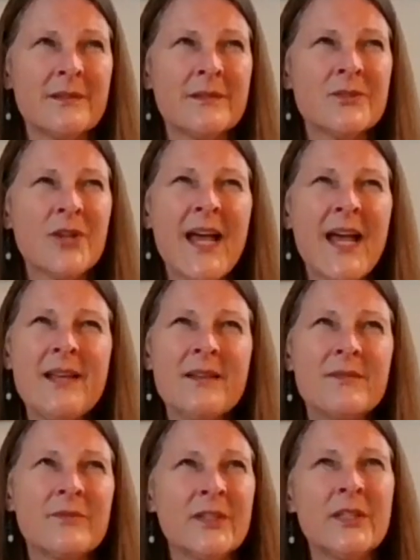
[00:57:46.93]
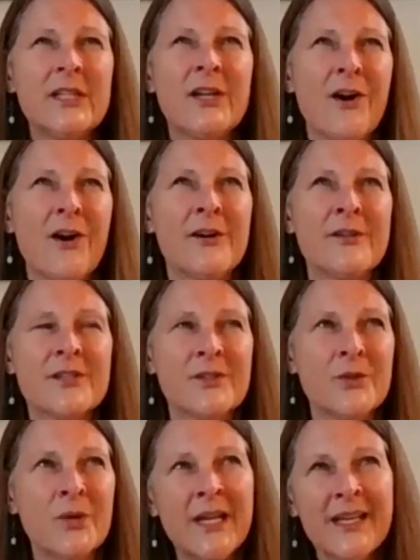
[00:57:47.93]
try really hard
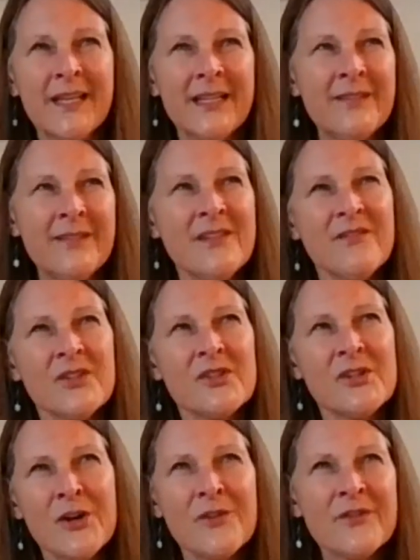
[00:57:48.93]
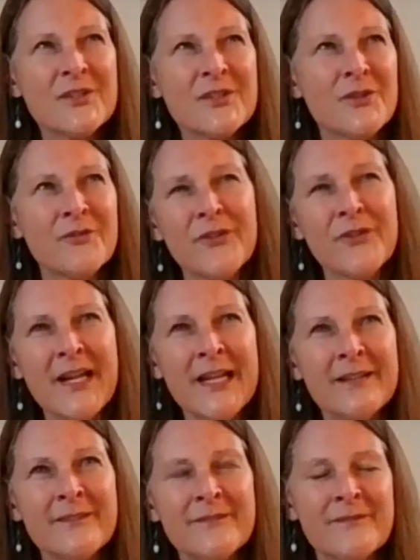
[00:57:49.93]
to, even if you're nervous or
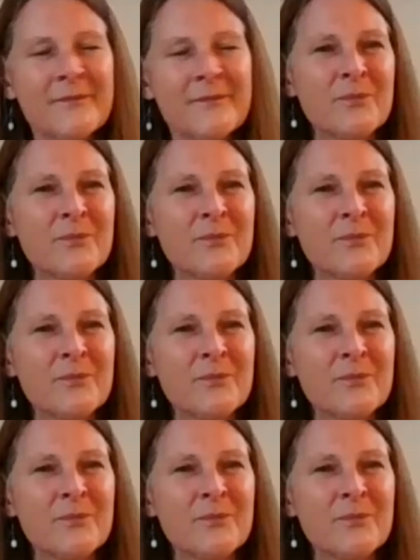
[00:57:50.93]
afraid of